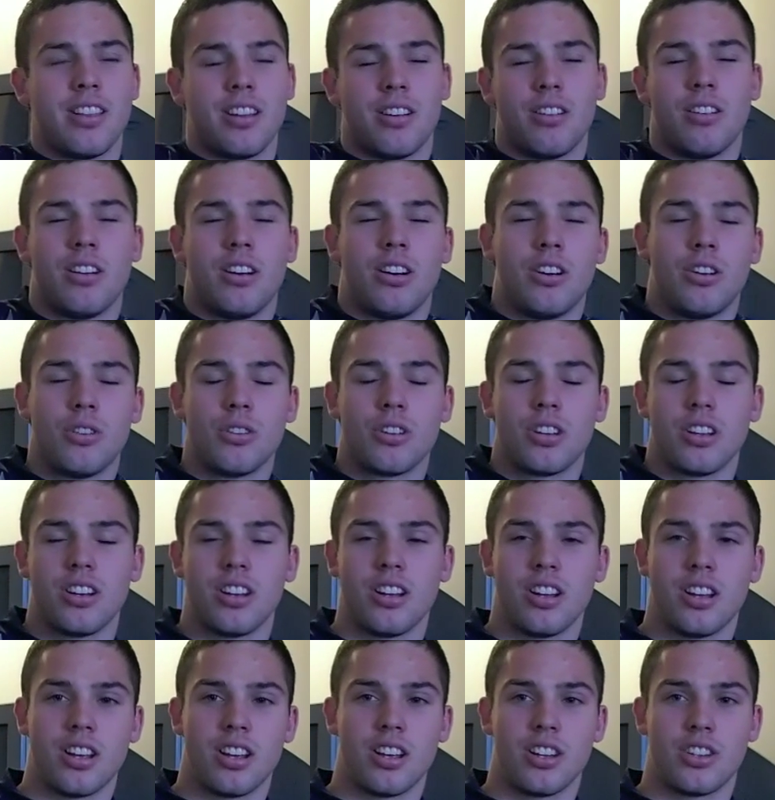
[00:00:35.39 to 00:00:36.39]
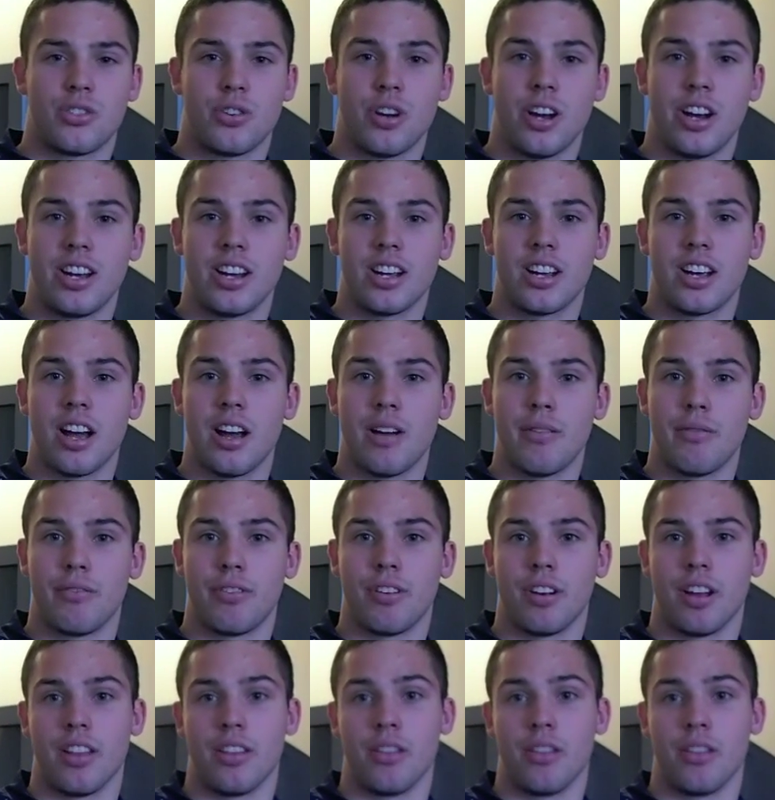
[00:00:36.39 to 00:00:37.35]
they were holding a training camp for like